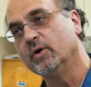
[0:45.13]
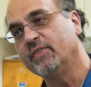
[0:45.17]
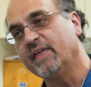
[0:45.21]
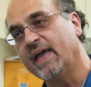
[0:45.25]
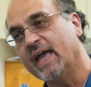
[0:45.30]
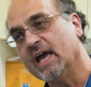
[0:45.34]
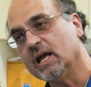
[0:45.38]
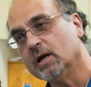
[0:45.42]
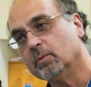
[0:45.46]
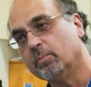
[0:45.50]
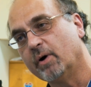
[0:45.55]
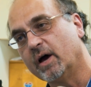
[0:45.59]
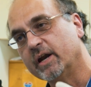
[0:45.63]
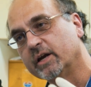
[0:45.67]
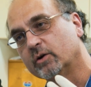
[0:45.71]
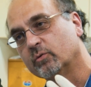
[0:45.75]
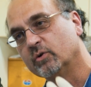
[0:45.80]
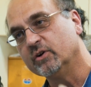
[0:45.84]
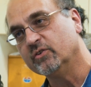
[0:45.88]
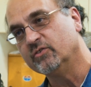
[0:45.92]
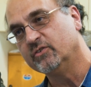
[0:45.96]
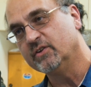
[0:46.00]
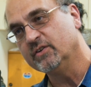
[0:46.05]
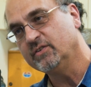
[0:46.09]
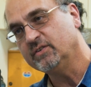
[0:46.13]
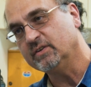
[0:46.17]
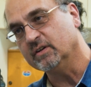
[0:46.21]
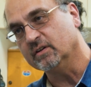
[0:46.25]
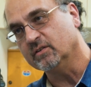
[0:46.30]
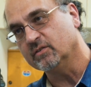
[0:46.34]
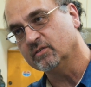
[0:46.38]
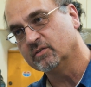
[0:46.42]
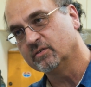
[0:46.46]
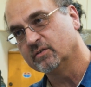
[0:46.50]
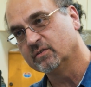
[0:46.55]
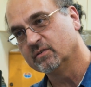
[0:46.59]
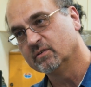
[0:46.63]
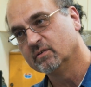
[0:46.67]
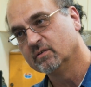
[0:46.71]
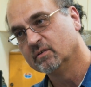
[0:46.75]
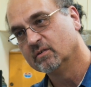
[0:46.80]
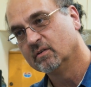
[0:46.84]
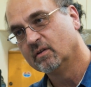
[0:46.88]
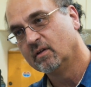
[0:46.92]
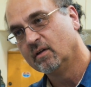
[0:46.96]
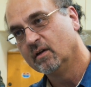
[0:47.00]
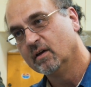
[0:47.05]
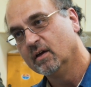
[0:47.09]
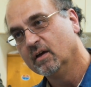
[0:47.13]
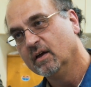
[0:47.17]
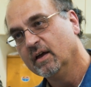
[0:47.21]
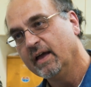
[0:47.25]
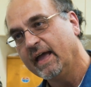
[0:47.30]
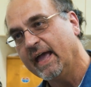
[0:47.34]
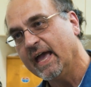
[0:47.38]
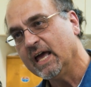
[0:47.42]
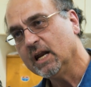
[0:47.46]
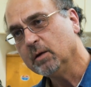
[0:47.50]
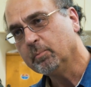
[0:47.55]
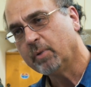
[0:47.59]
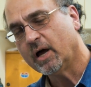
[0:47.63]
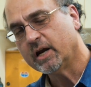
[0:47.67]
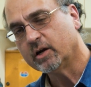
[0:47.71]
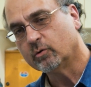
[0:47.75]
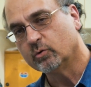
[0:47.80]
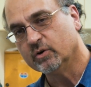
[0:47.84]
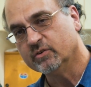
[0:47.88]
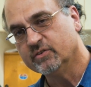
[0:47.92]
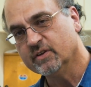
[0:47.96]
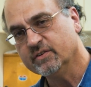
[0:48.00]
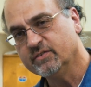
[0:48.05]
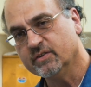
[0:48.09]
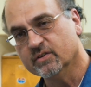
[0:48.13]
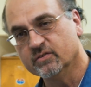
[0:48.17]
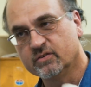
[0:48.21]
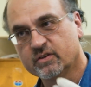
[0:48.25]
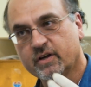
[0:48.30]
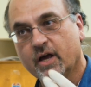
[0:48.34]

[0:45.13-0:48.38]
with antibiotic resistance. Antibiotic resistance